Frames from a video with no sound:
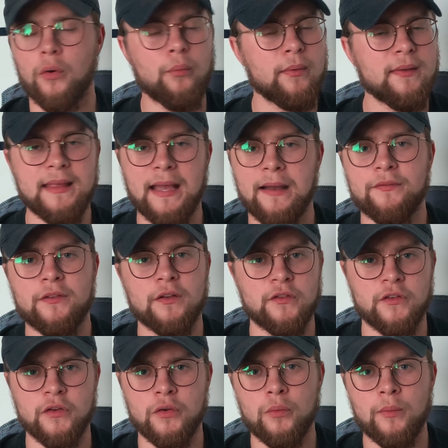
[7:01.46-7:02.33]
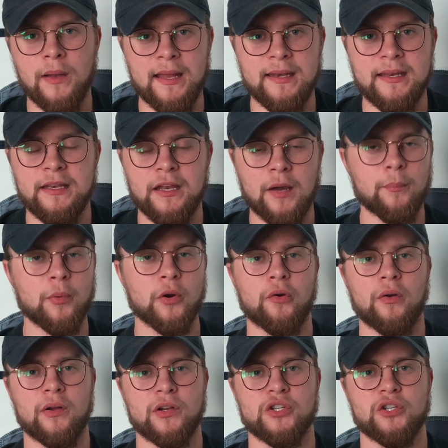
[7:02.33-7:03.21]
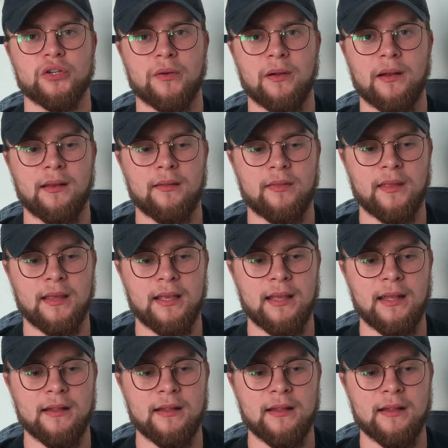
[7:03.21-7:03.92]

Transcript: really have to do any number crunching or anything.